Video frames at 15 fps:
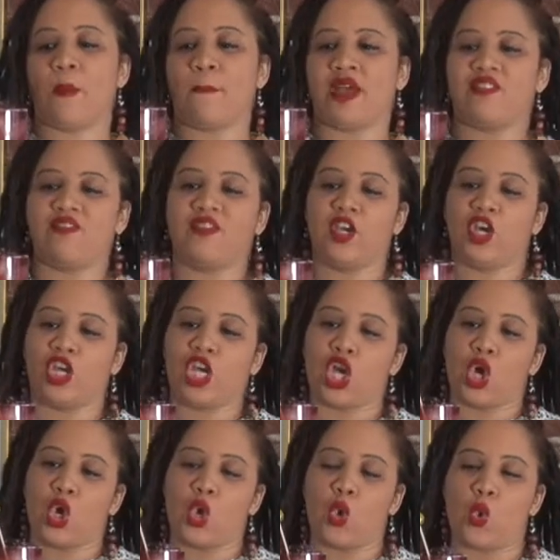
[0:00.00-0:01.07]
My very
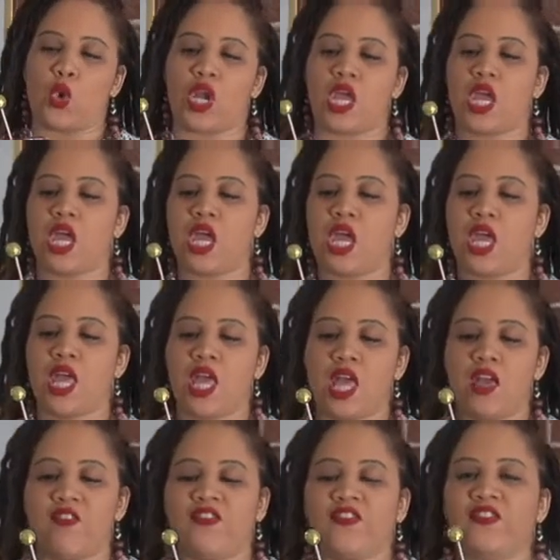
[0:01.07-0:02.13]
own
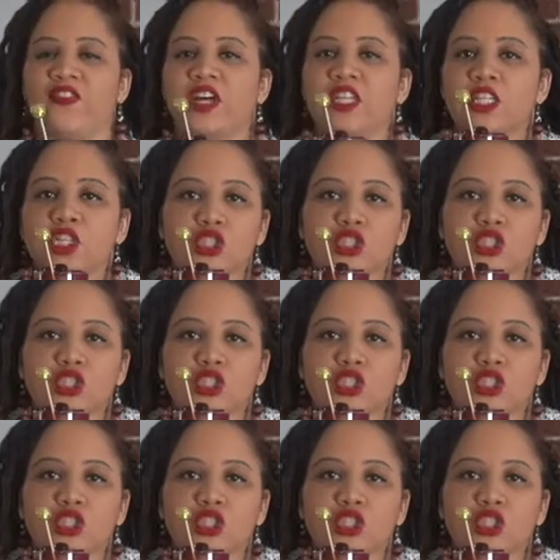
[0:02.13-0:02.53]
fun